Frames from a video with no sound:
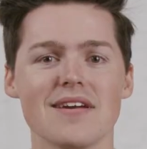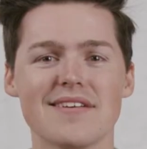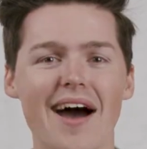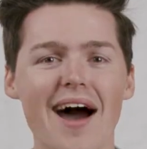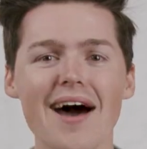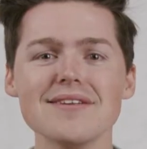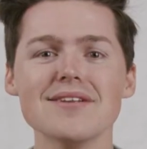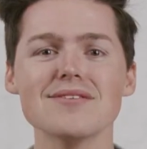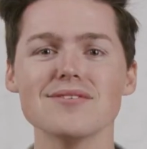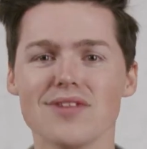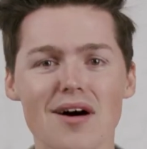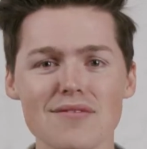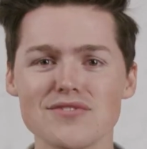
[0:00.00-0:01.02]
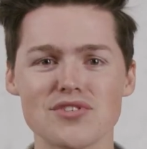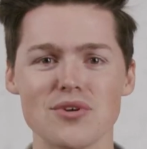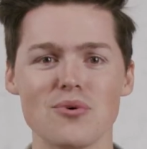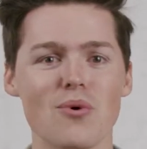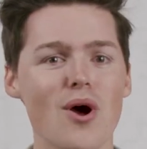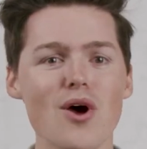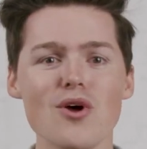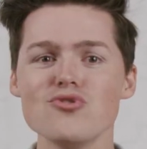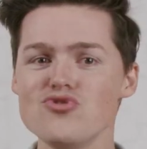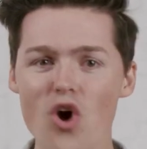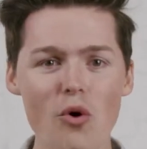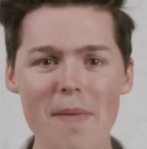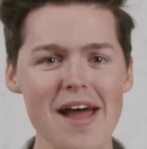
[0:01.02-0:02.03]
God loves you
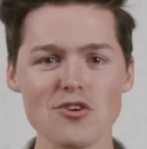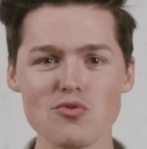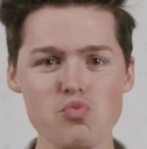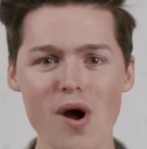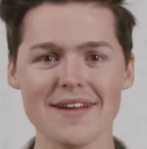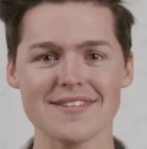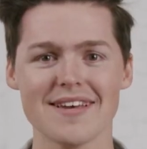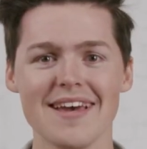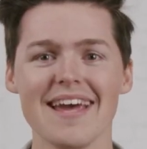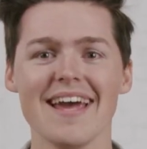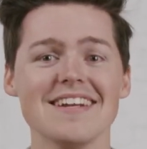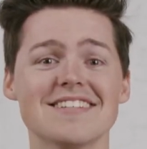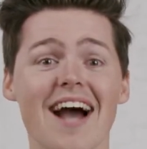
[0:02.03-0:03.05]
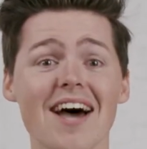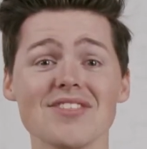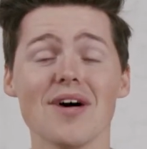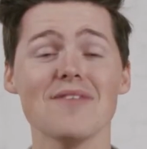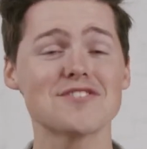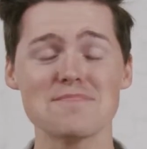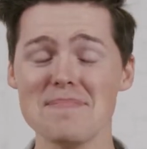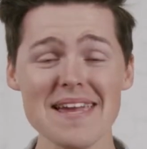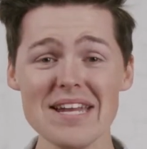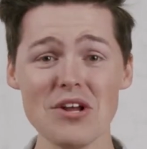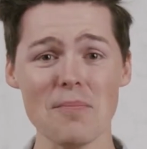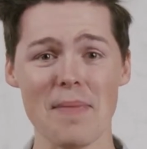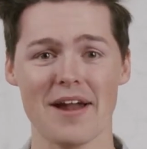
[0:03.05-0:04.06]
no matter what. And God loves me
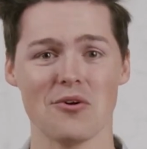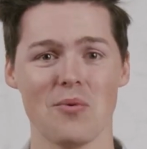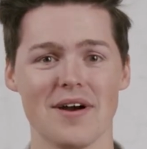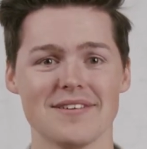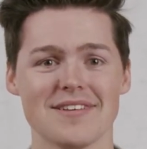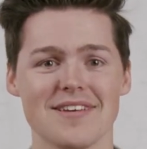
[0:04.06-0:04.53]
no matter what.